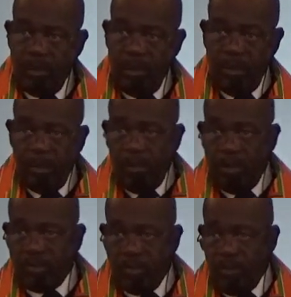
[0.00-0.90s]
And it
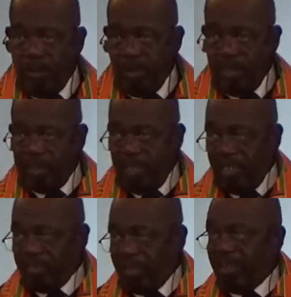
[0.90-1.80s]
also
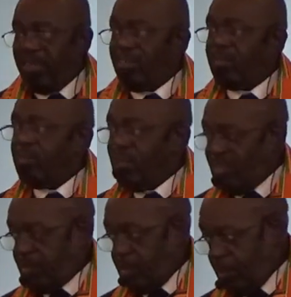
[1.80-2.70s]
indicates that his
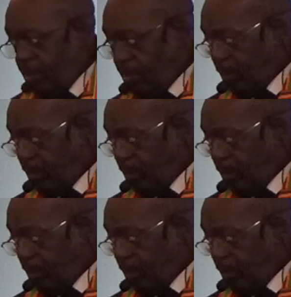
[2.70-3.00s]
mission